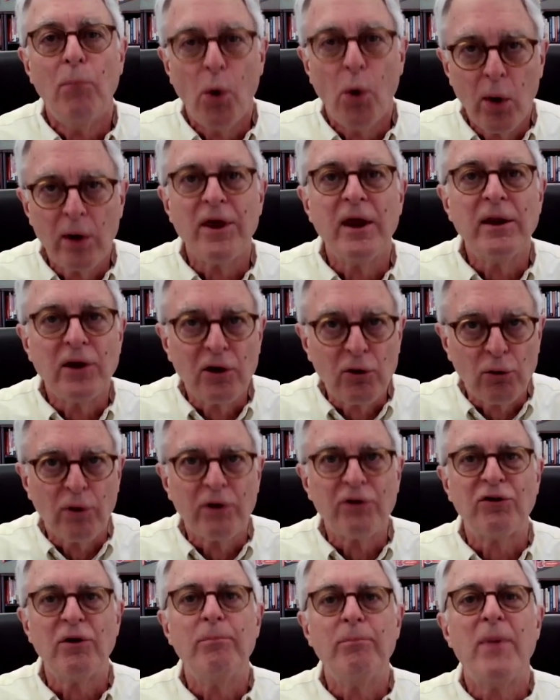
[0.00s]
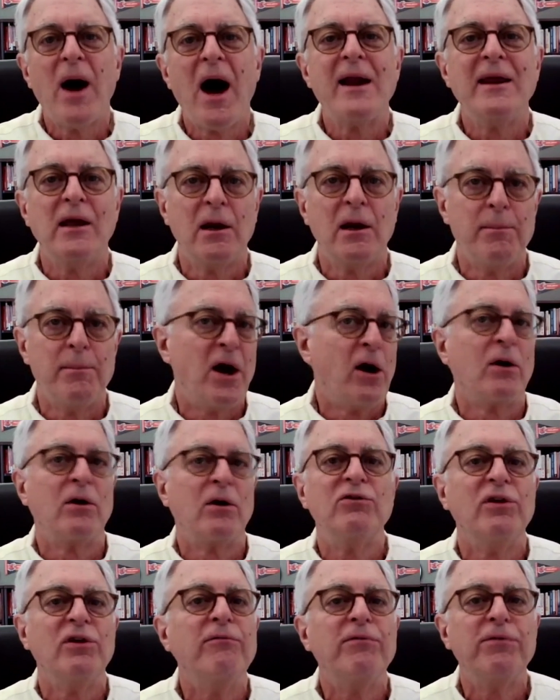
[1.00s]
more than the Christian body in
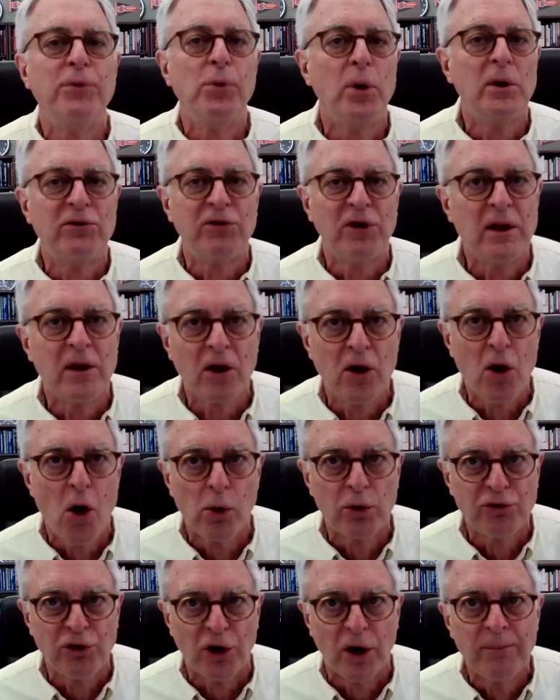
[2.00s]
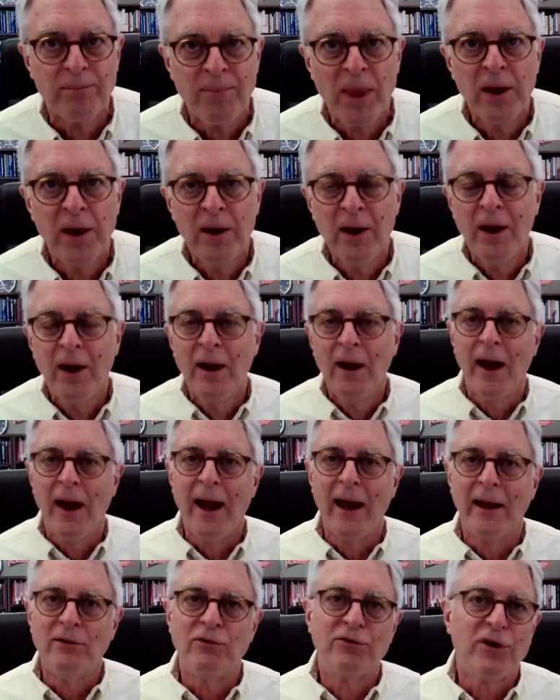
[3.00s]
America is influencing the culture.
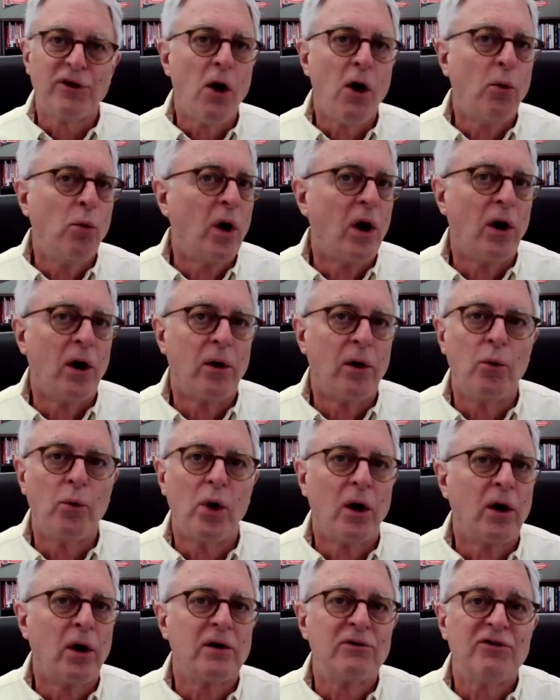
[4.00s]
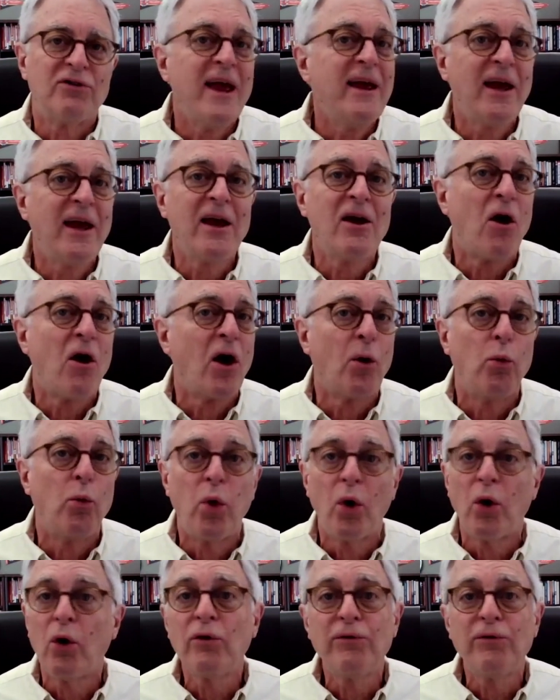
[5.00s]
Mm-hmm. And so we're taking our
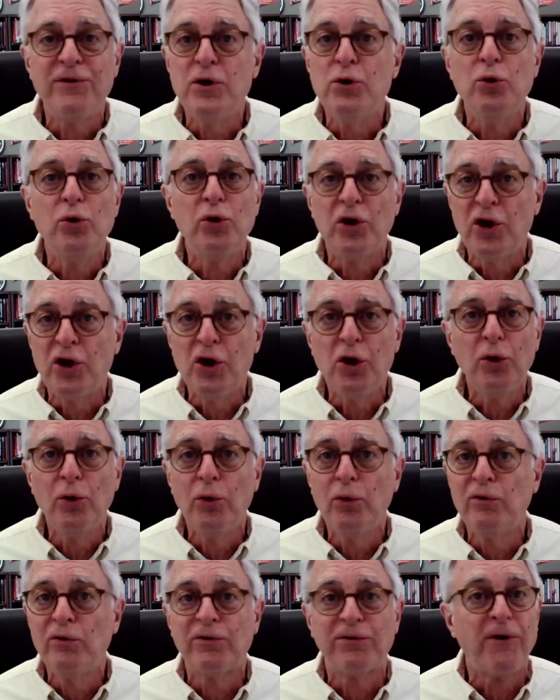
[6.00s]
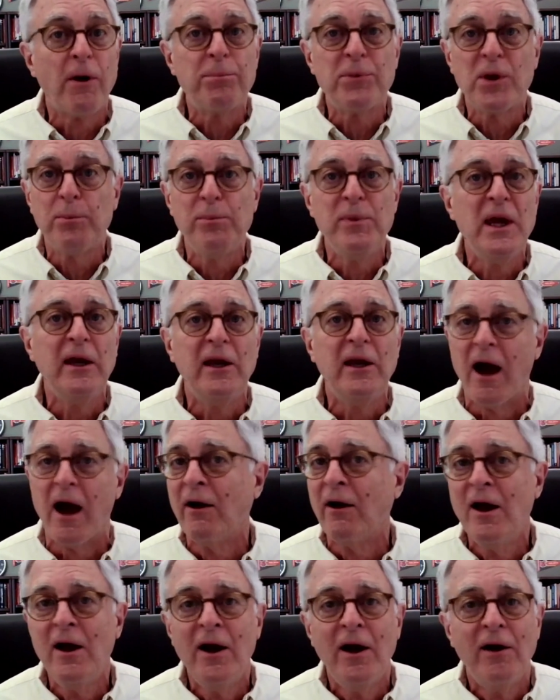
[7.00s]
worldview cues from the
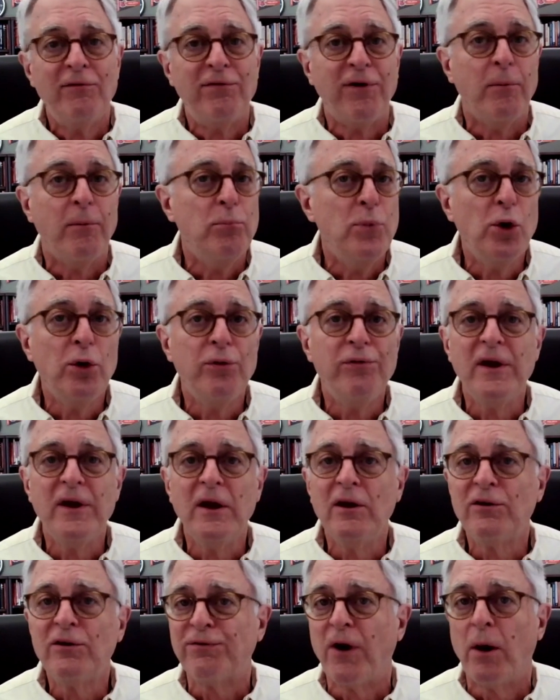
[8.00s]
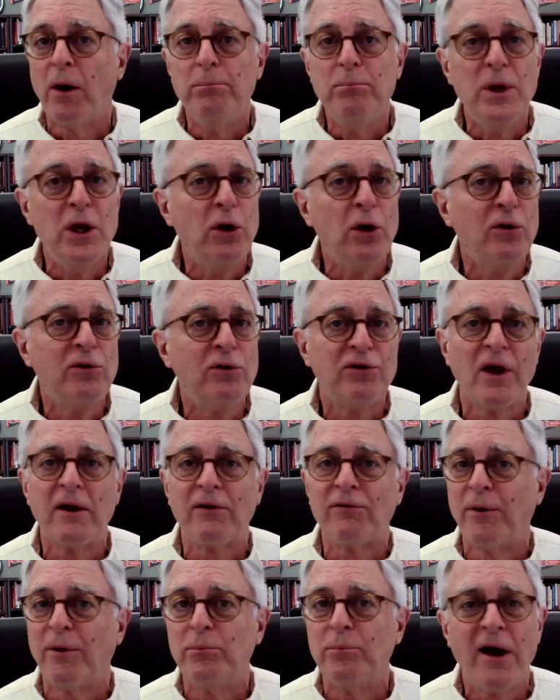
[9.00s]
media, from movies, from
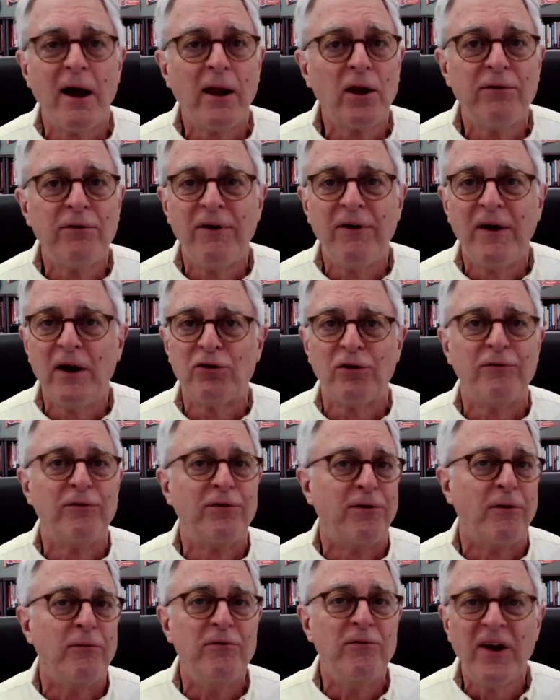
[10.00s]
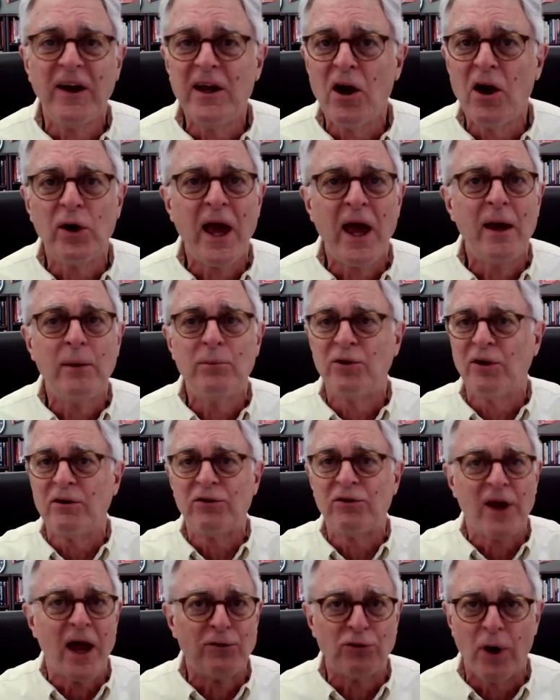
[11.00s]
music, from television, from video games,
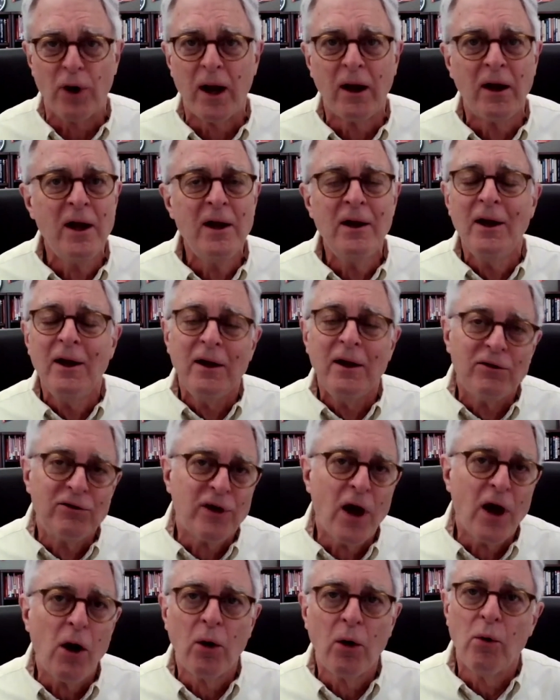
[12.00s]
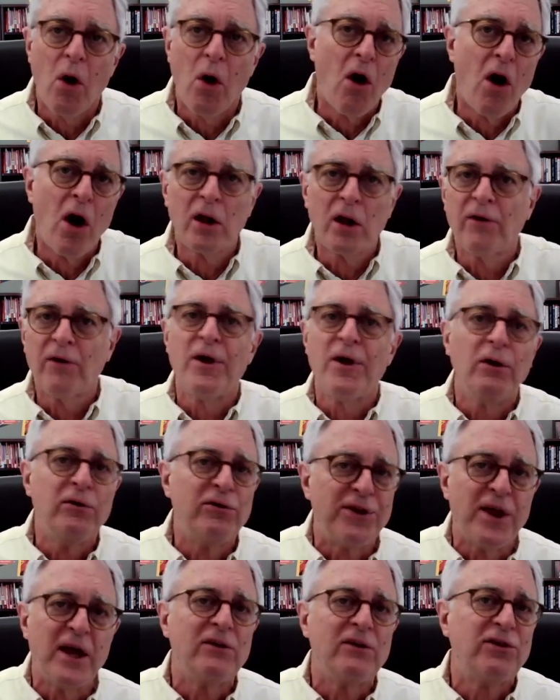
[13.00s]
etc. So all of
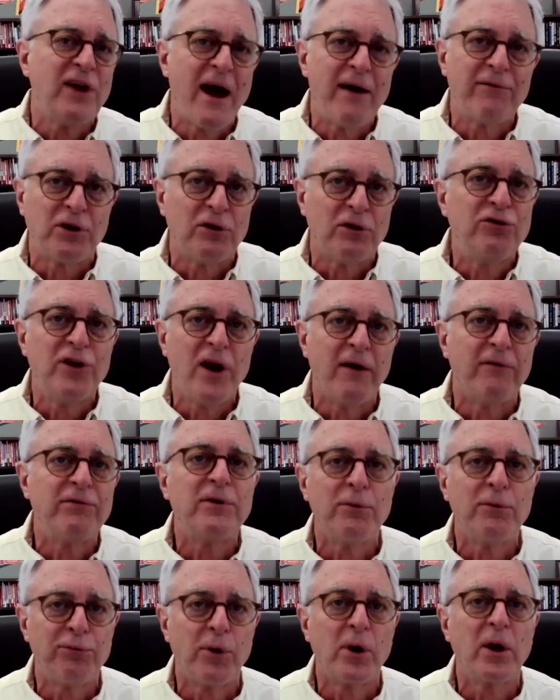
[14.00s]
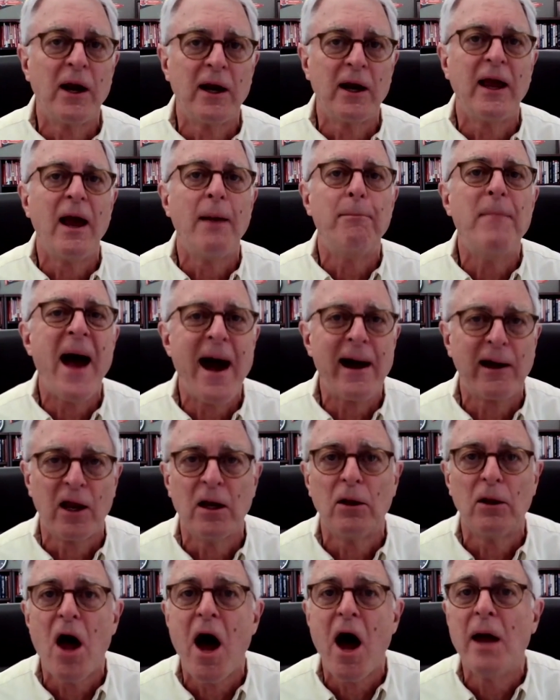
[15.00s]
those things have to shift if we're going to get
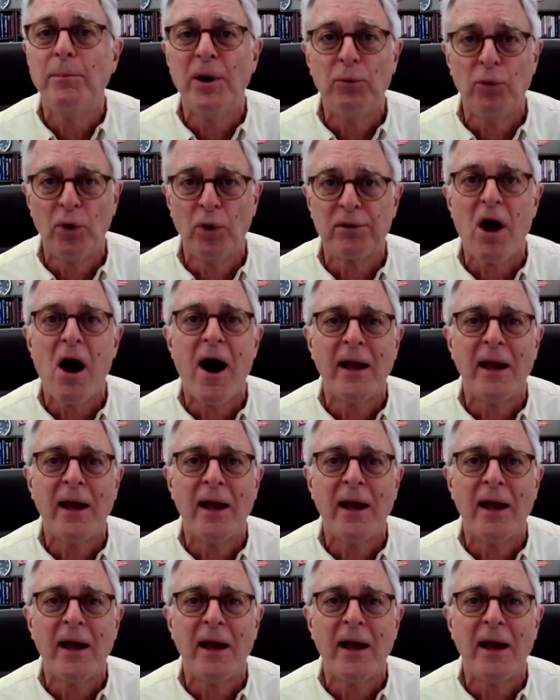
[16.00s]
back in alignment with